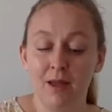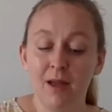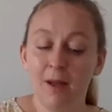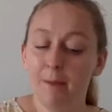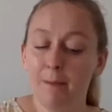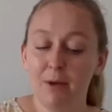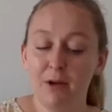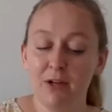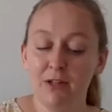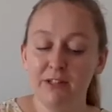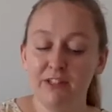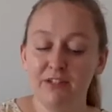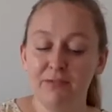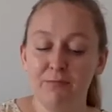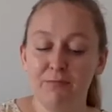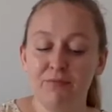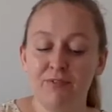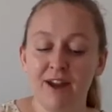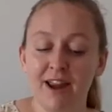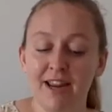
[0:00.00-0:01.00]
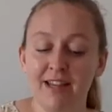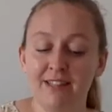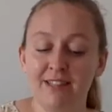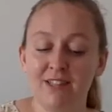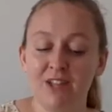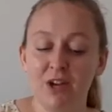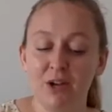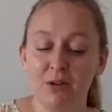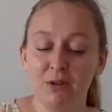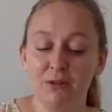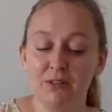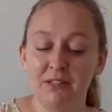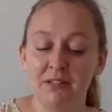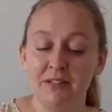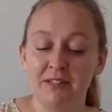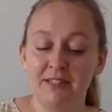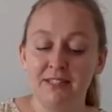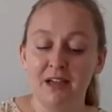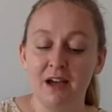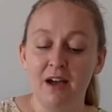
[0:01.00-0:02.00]
Birds of prey circled in the
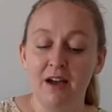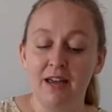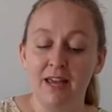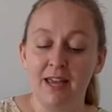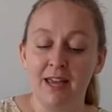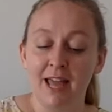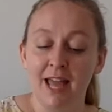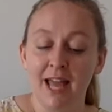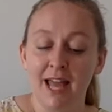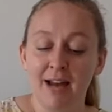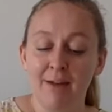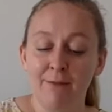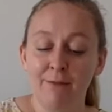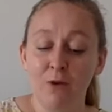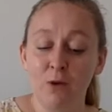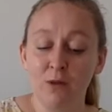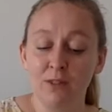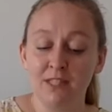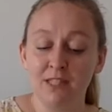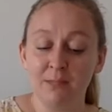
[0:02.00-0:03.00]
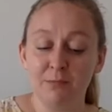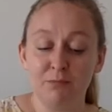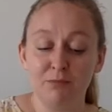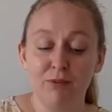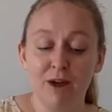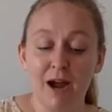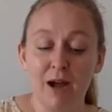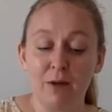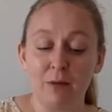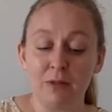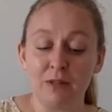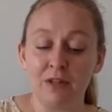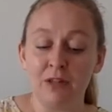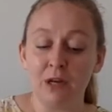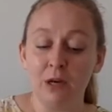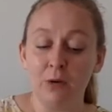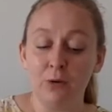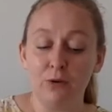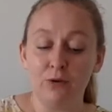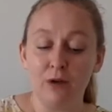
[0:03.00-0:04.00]
sky, and foxes prowled in the
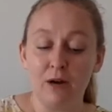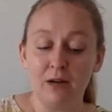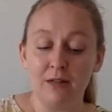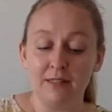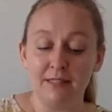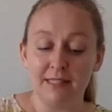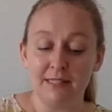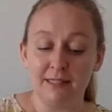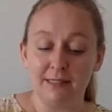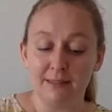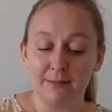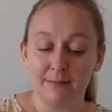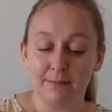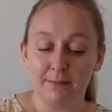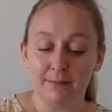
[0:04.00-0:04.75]
long grasses.